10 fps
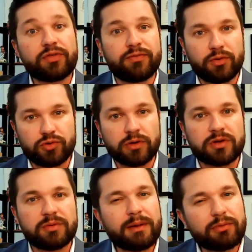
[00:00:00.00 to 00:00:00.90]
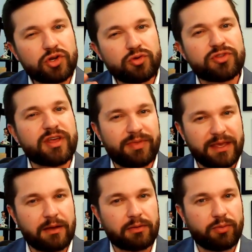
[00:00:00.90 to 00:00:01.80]
for the future, to be able to do
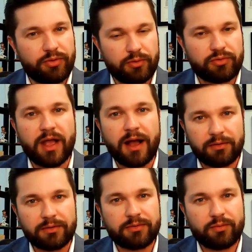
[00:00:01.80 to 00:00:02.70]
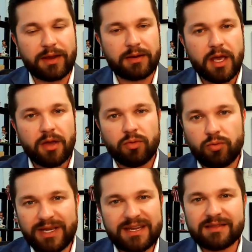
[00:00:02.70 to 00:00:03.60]
something else with those dollars, right?
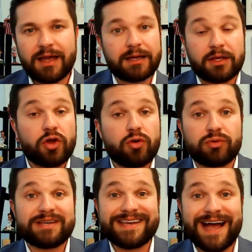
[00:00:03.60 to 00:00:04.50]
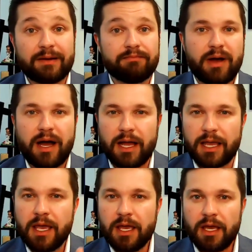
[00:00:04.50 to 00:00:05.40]
When we decide to go not
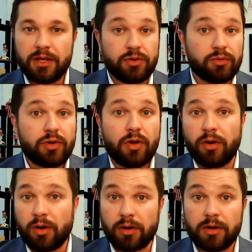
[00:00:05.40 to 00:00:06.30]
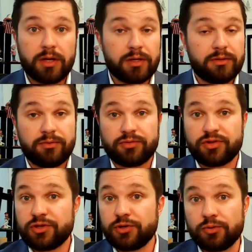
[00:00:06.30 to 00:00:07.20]
buy a new car, a new
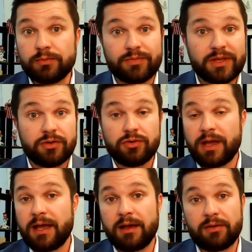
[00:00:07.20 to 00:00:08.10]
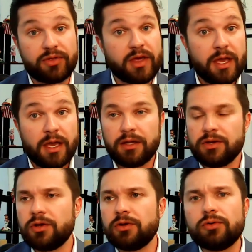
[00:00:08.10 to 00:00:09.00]
suit, a new house, a
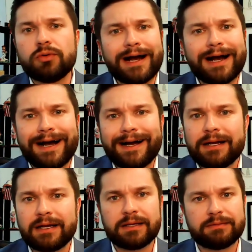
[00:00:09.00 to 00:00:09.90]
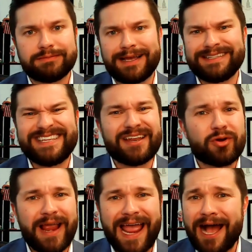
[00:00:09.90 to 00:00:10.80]
new a
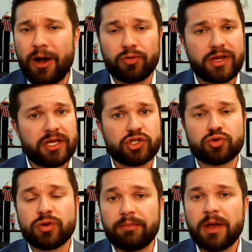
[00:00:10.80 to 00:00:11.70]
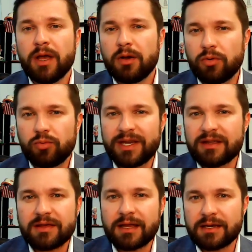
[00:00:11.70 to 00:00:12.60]
dinner out, a trip. When we
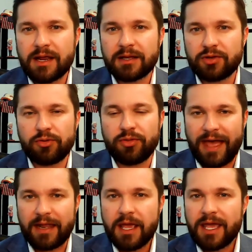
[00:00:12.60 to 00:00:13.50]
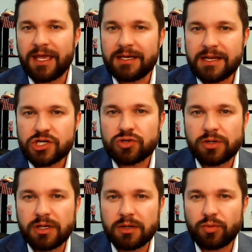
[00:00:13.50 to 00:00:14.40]
decide to not do that,
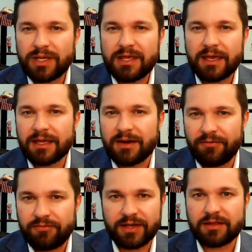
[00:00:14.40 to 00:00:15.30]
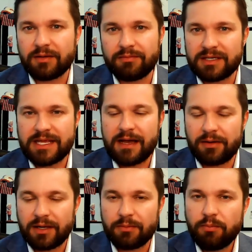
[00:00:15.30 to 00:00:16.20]
initially we take in a victim
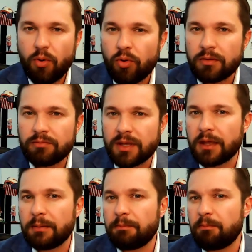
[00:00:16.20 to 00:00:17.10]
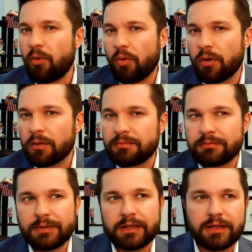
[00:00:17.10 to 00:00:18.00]
mentality. Poor me, poor,